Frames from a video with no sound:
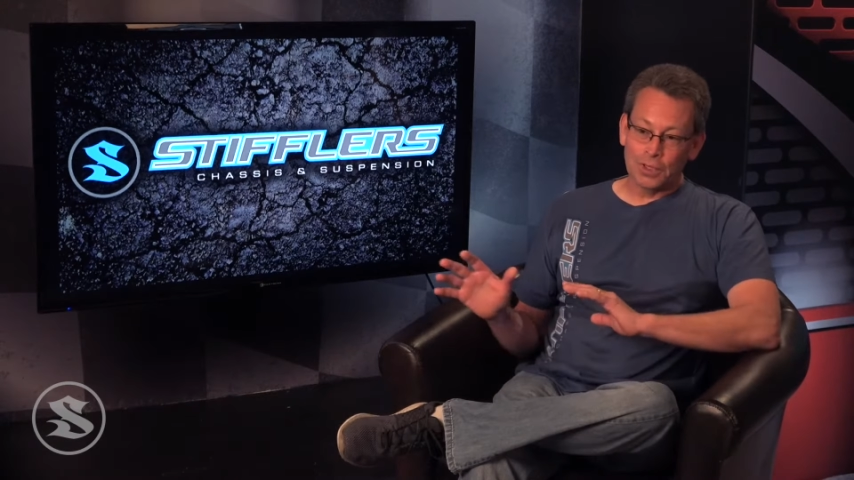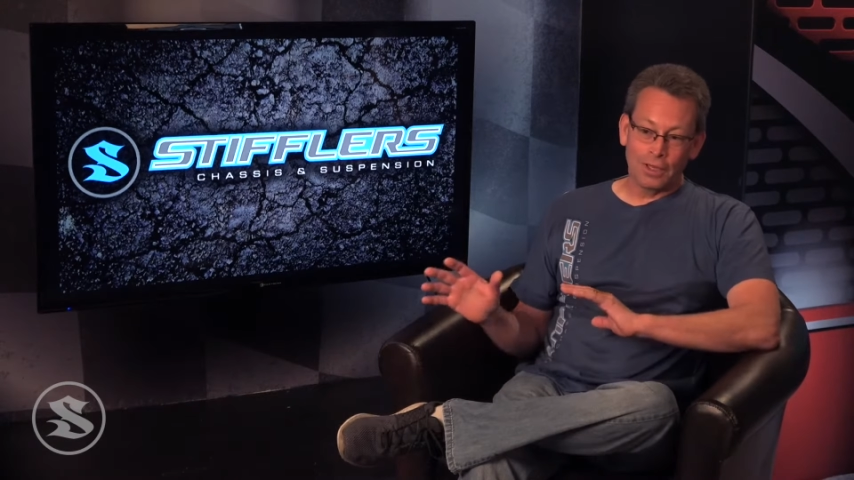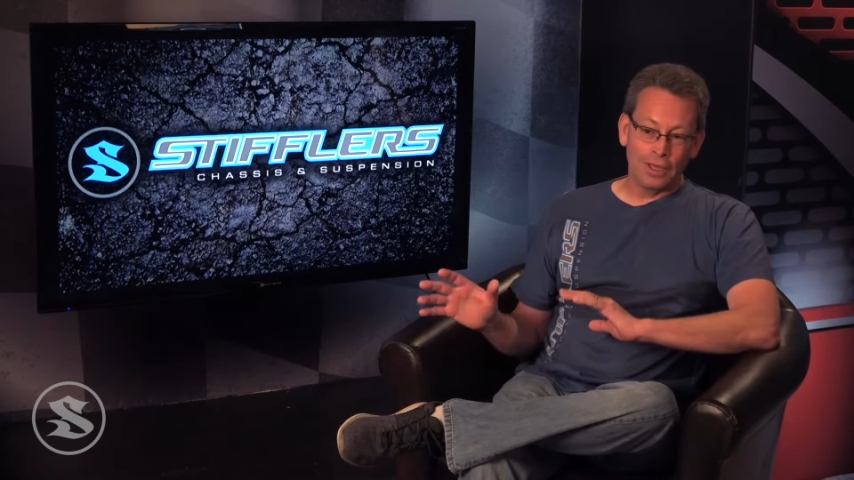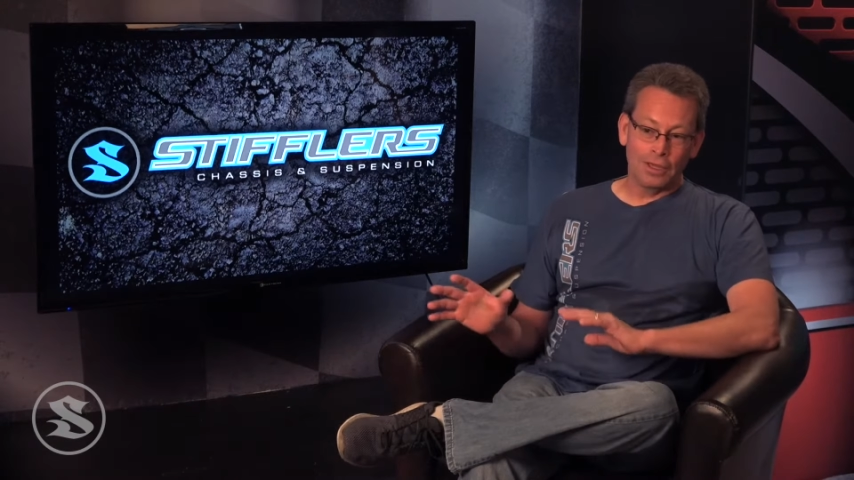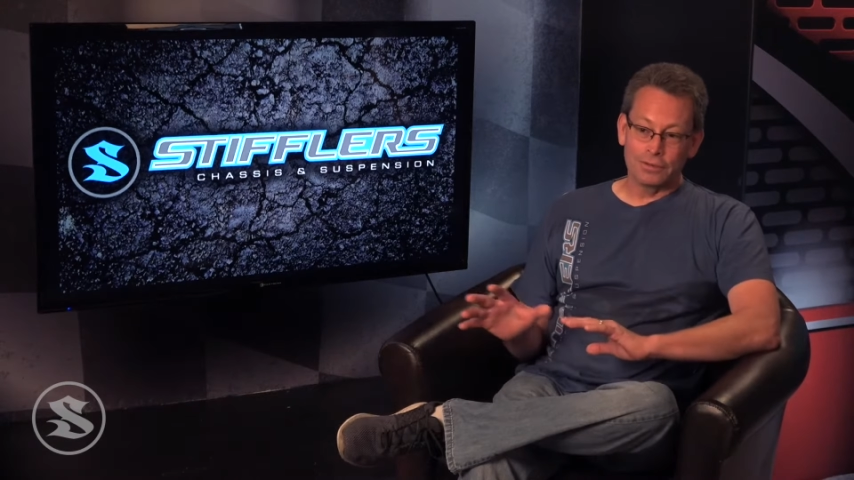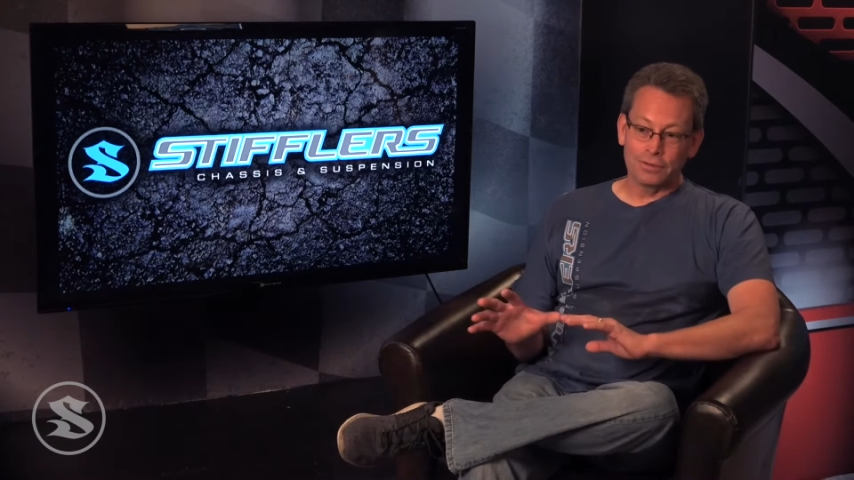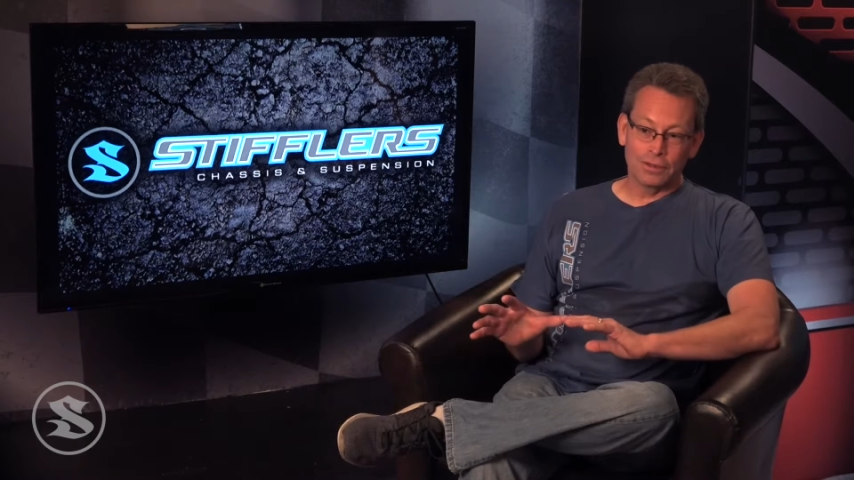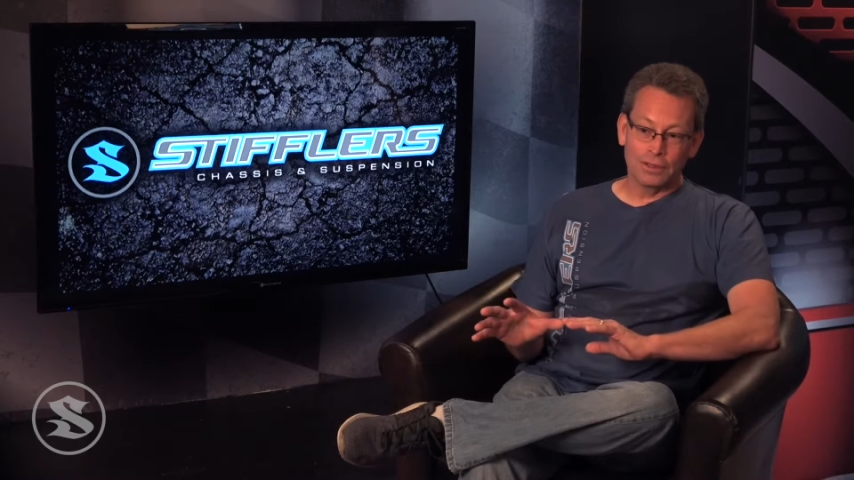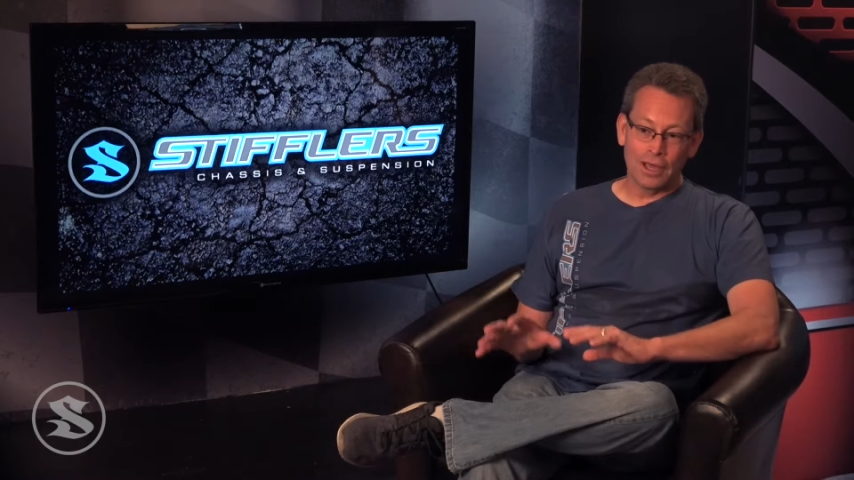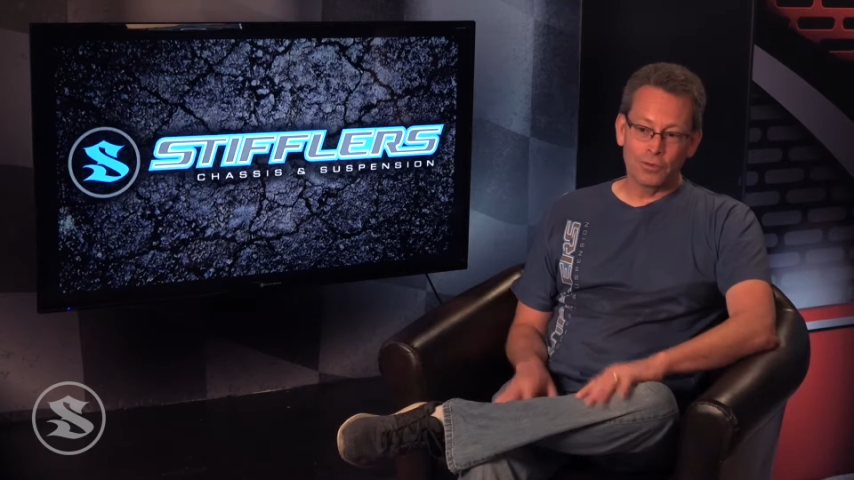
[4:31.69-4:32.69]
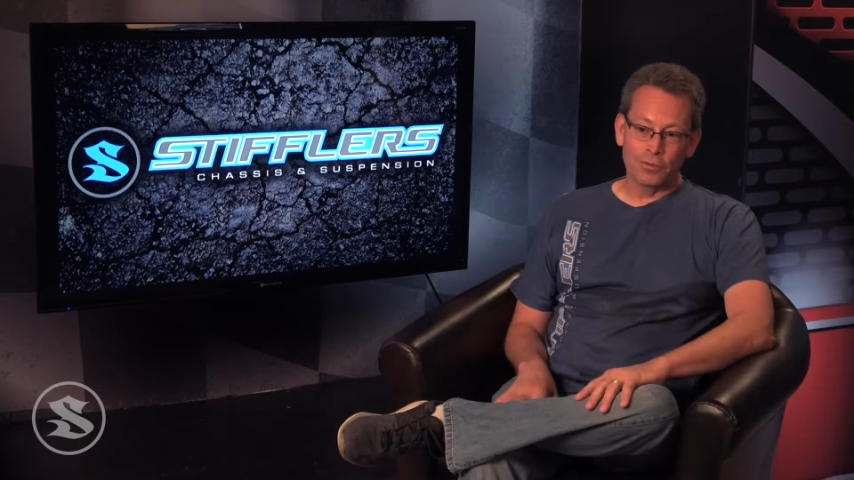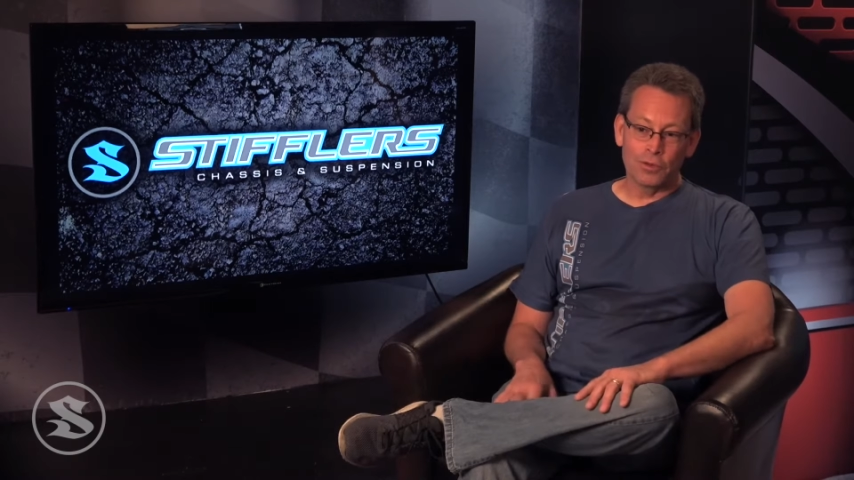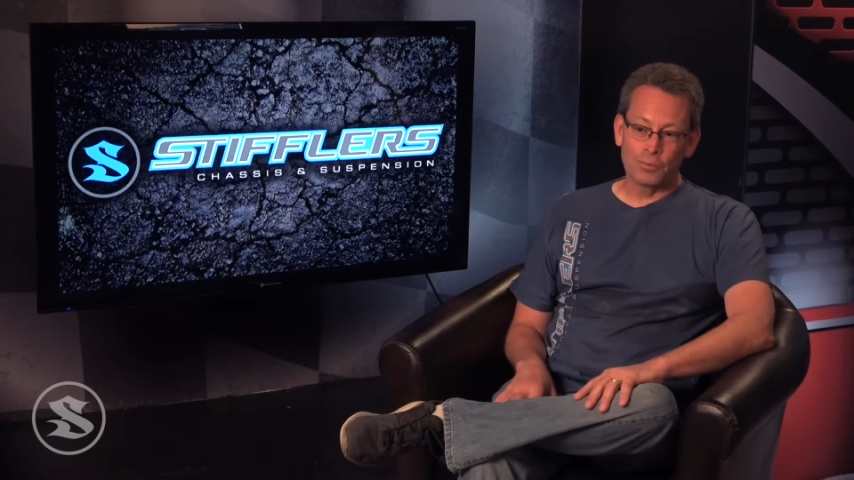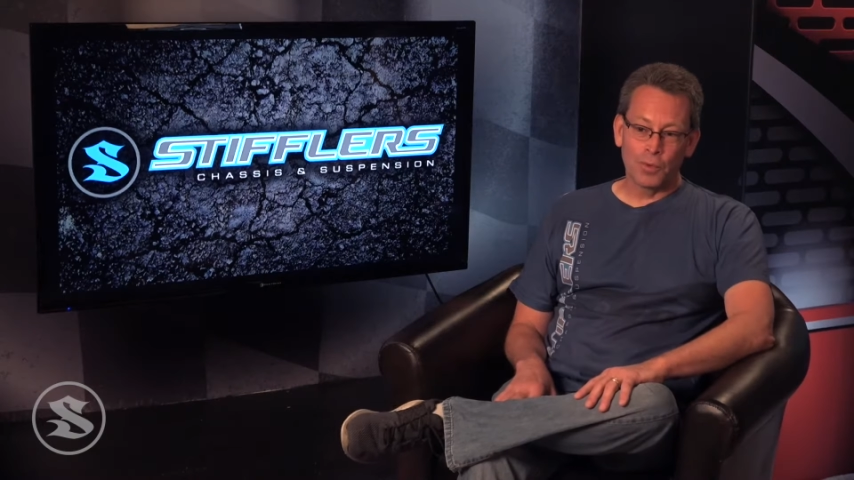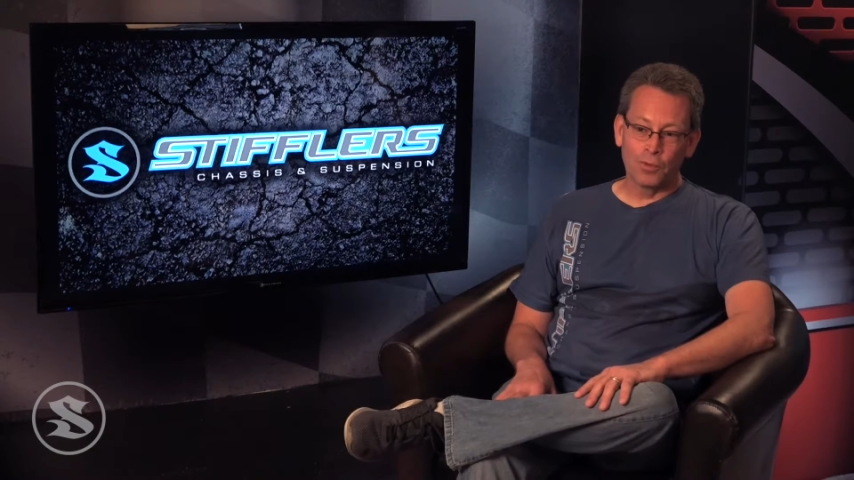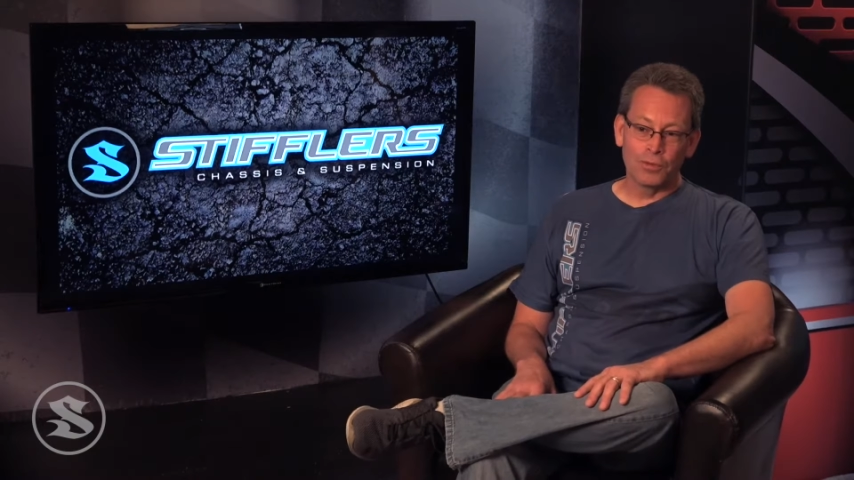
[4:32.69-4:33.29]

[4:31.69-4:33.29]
and gathered up all